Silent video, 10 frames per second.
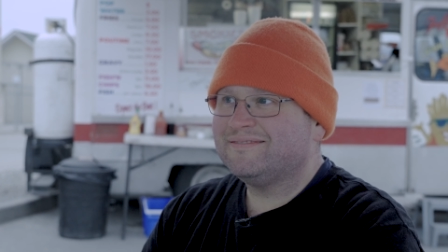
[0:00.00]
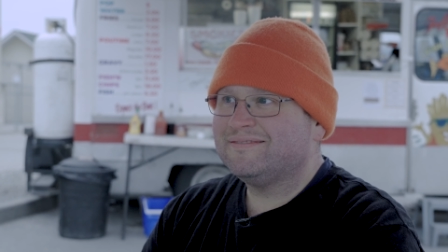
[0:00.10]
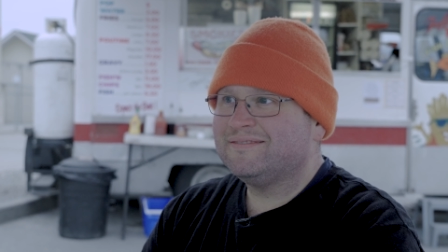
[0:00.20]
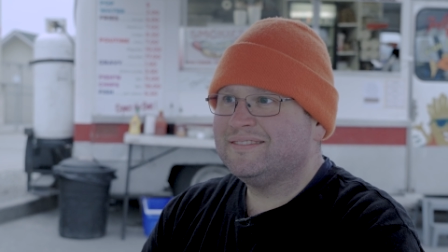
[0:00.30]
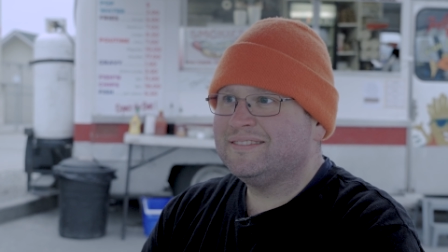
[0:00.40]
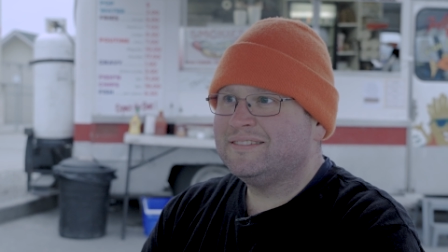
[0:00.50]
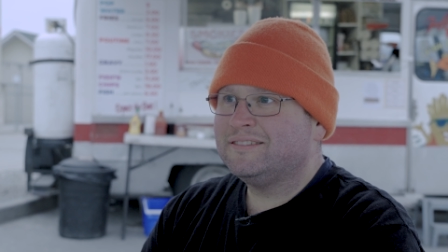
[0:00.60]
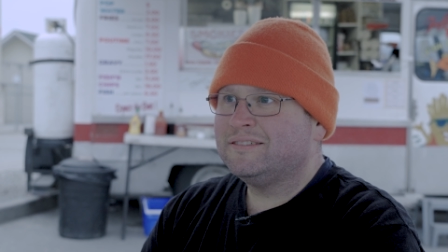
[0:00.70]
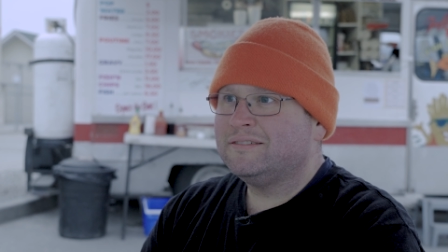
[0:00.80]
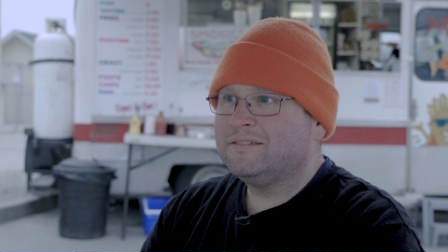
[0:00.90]
piece of
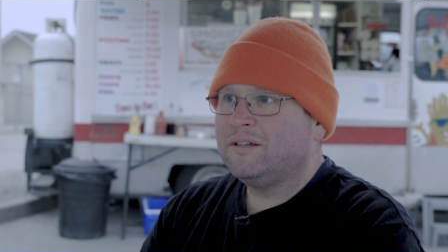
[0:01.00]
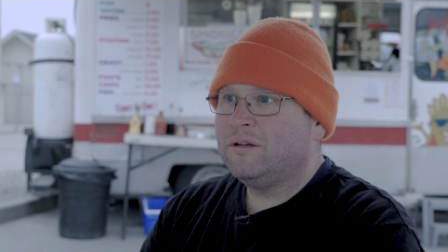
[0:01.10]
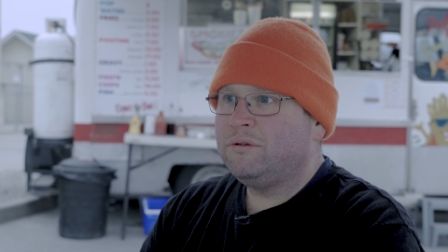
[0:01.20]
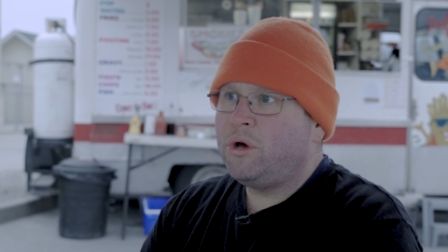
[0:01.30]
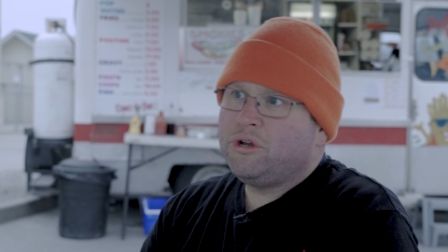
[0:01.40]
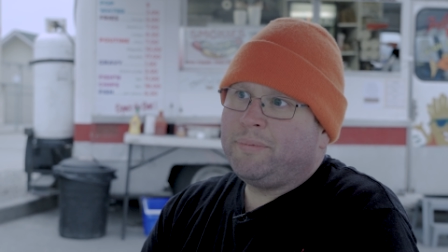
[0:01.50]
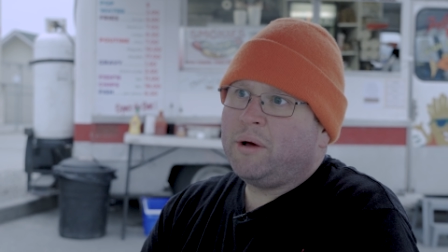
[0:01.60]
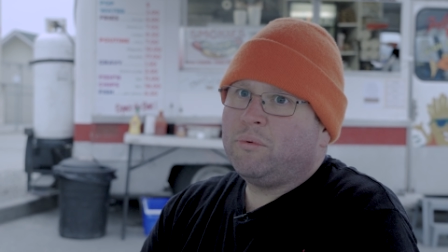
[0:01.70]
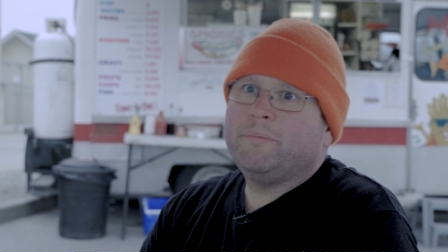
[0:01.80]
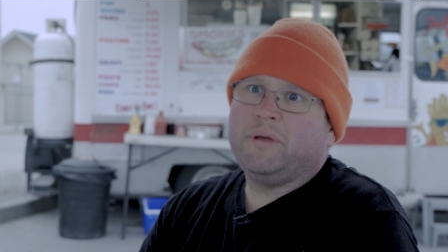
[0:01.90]
concrete. No, your
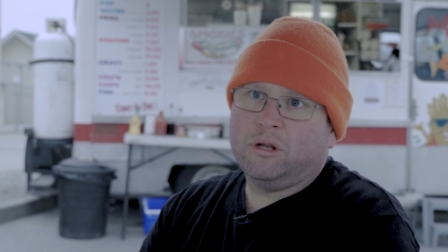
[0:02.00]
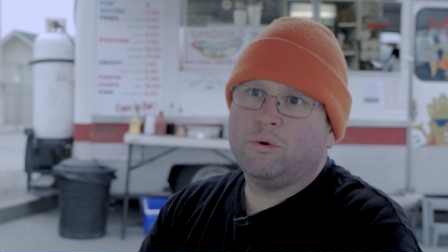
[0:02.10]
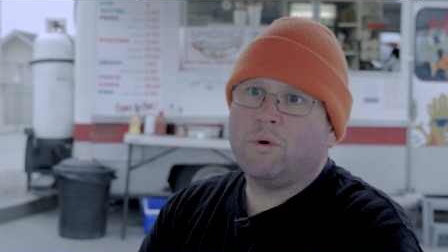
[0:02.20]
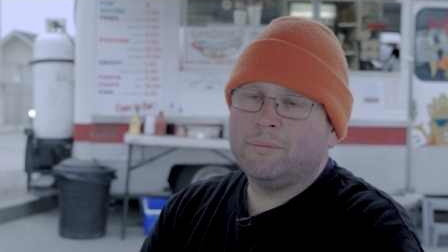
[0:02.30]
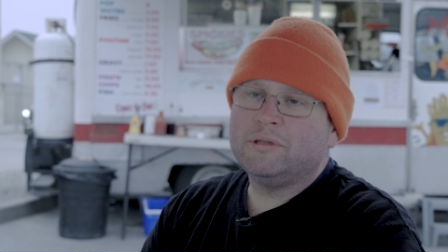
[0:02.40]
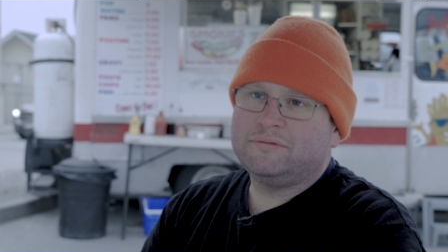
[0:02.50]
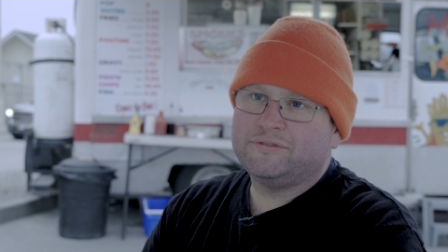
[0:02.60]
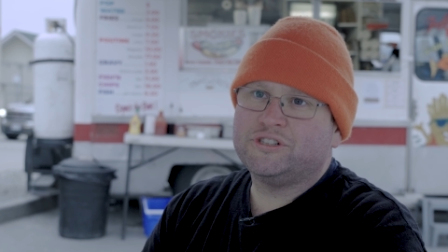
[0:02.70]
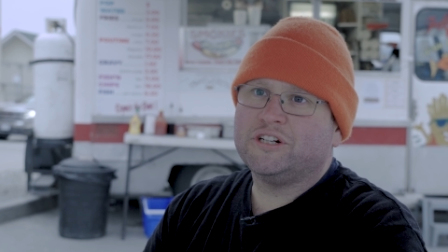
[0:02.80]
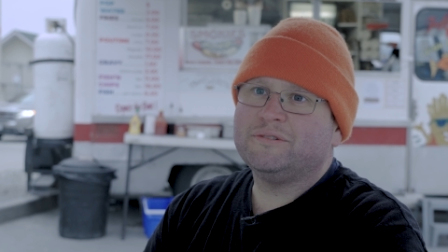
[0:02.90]
butt will be a little warmer for sure.